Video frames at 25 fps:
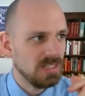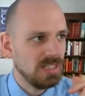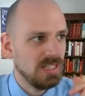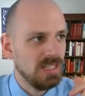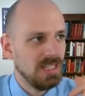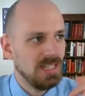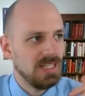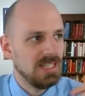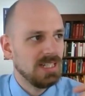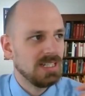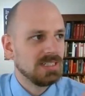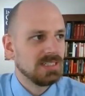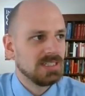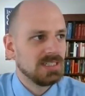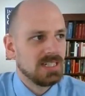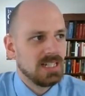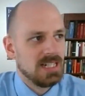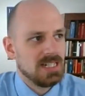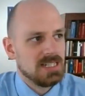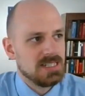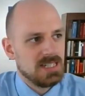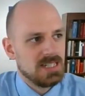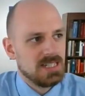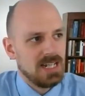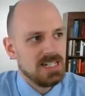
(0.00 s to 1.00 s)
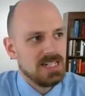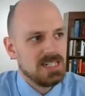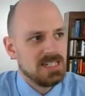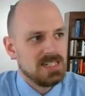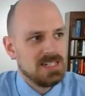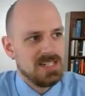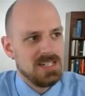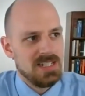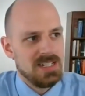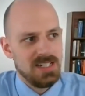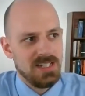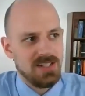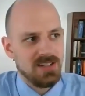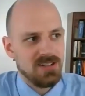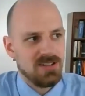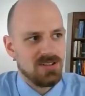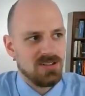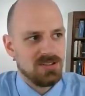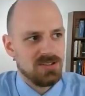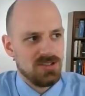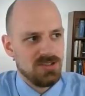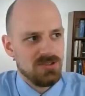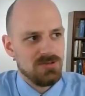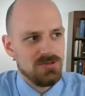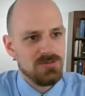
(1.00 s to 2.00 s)
And kind of tied in
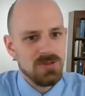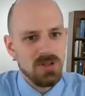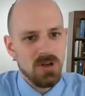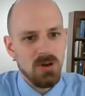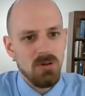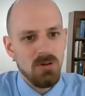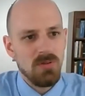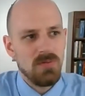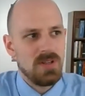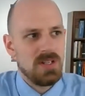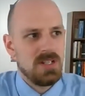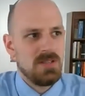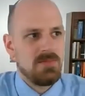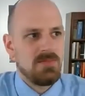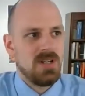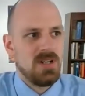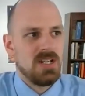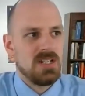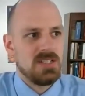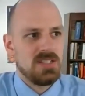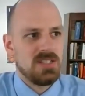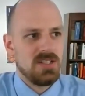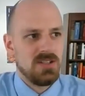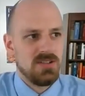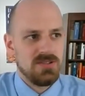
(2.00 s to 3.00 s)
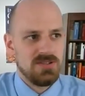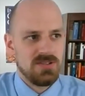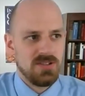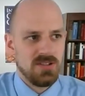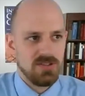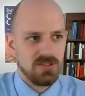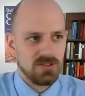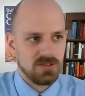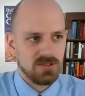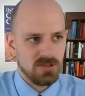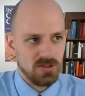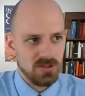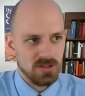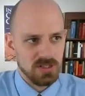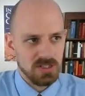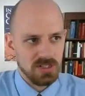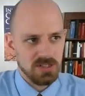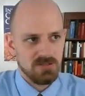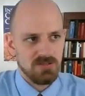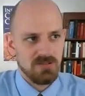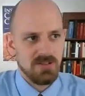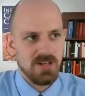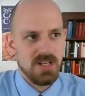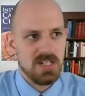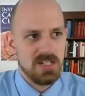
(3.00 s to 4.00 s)
here, do you know of any monasteries that are currently
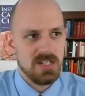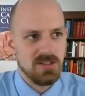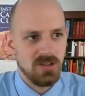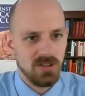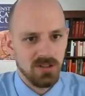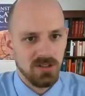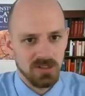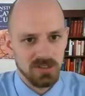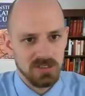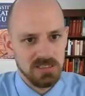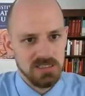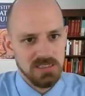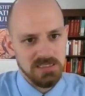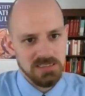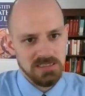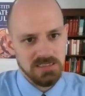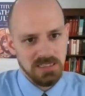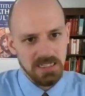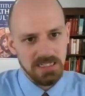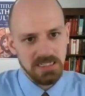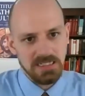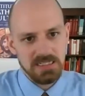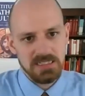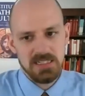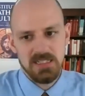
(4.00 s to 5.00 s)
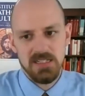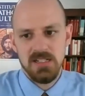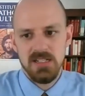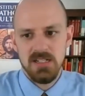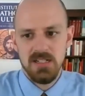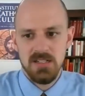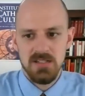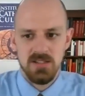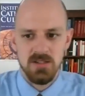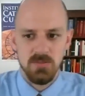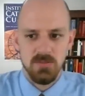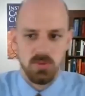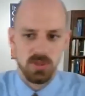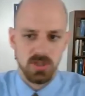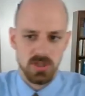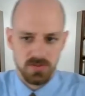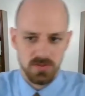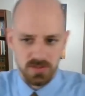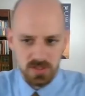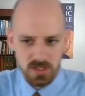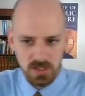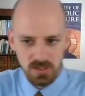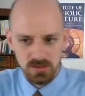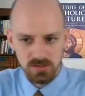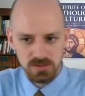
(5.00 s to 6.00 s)
creating art like the Book
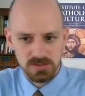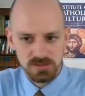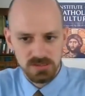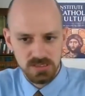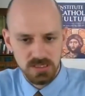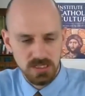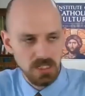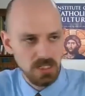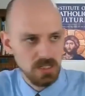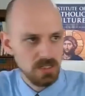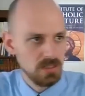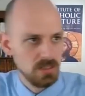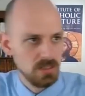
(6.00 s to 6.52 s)
of Kells today?